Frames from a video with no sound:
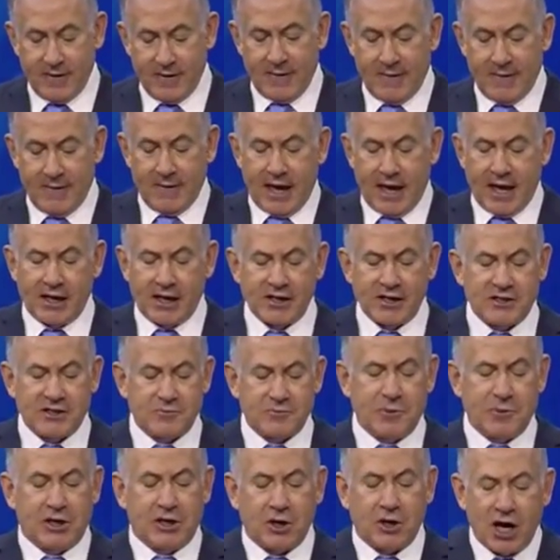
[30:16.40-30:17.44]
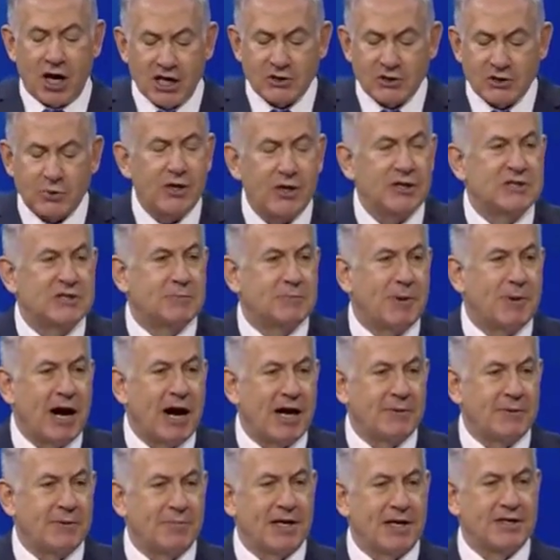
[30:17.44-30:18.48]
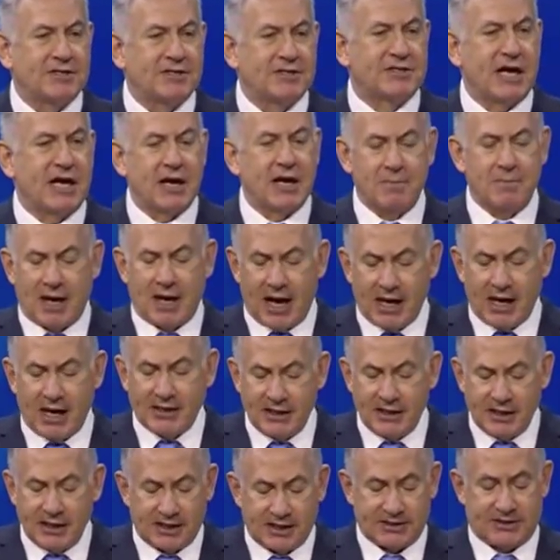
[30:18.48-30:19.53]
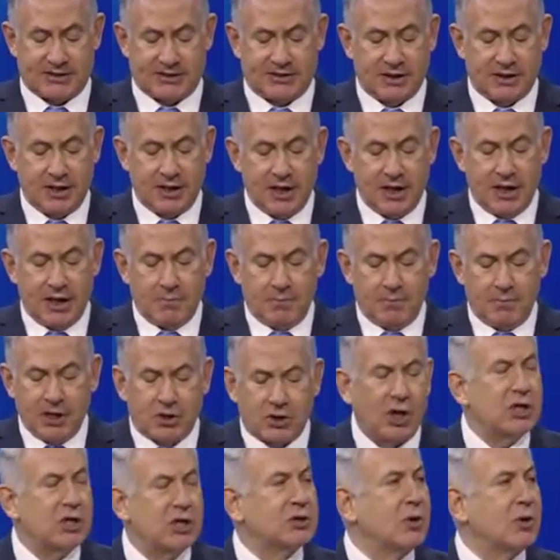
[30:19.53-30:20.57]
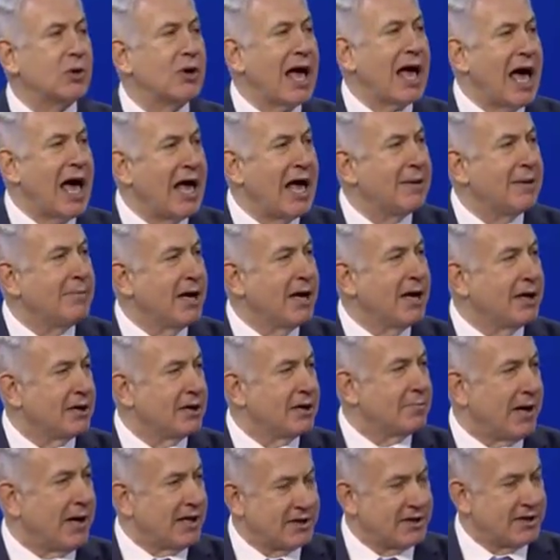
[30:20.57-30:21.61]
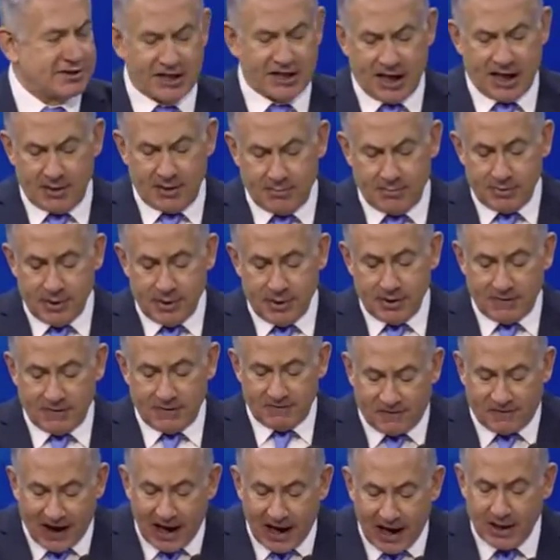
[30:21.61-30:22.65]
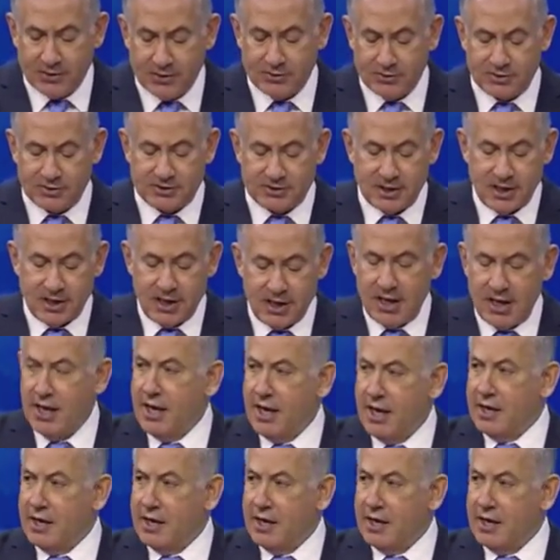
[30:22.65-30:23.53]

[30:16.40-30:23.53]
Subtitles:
And it is because we're inspired by the same ideas, because we're animated by the same values, that